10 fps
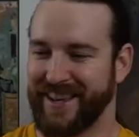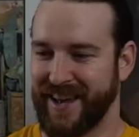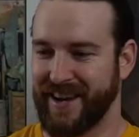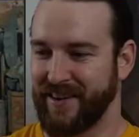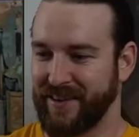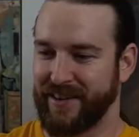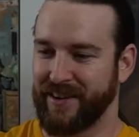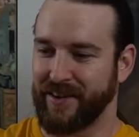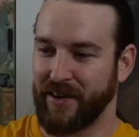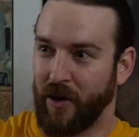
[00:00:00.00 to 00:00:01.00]

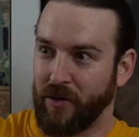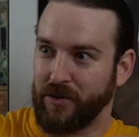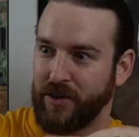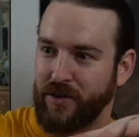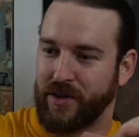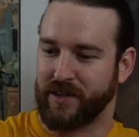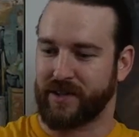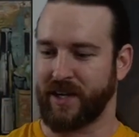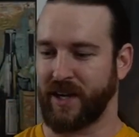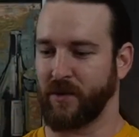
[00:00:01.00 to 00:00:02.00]
and all that you could
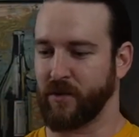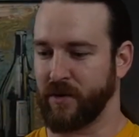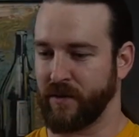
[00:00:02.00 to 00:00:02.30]
see were